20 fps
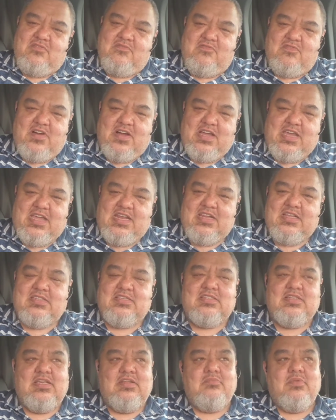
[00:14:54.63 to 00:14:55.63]

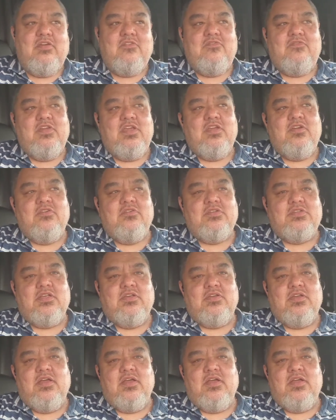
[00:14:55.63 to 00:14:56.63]
funkiness in my fingers.
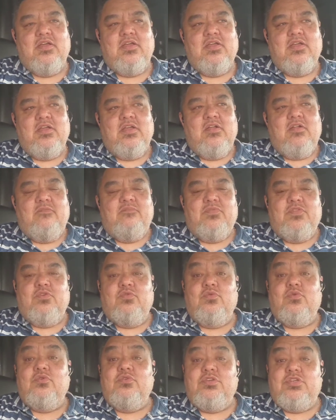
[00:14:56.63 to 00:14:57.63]

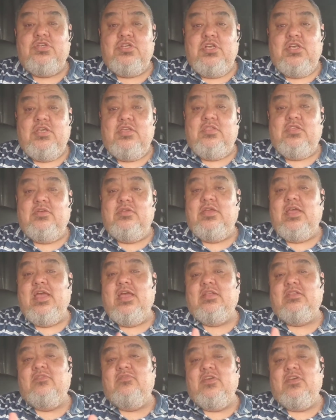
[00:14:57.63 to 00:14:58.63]
Urushi, the
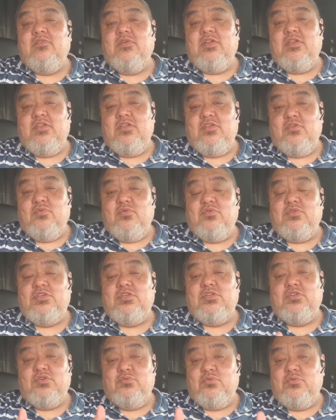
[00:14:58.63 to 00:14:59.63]
active ingredient in
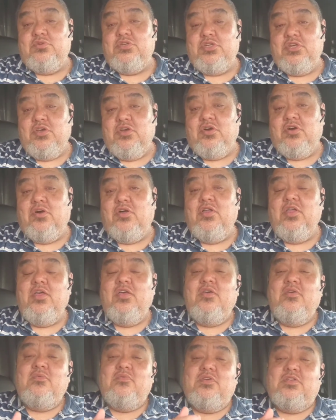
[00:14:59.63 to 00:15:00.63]
Urushi is urushiol,
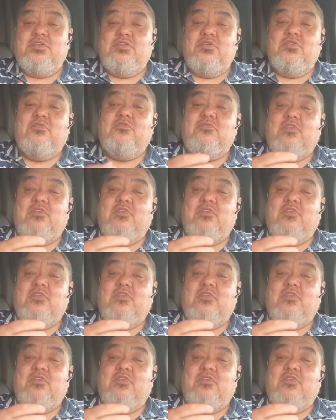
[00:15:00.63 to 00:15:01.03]
which you'll